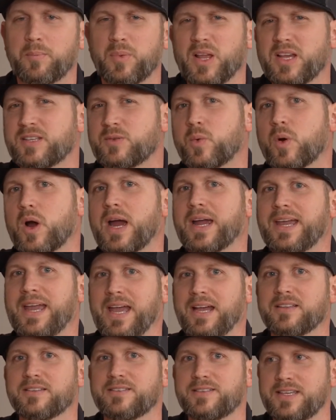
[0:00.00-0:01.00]
place where I
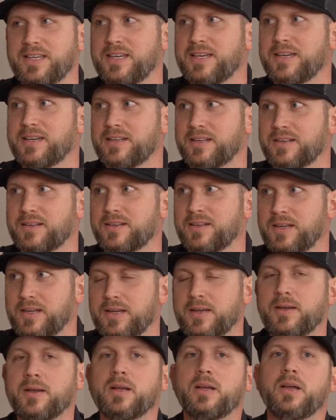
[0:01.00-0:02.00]
can't see it,
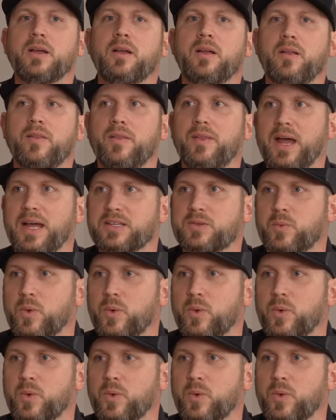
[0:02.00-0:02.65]
that's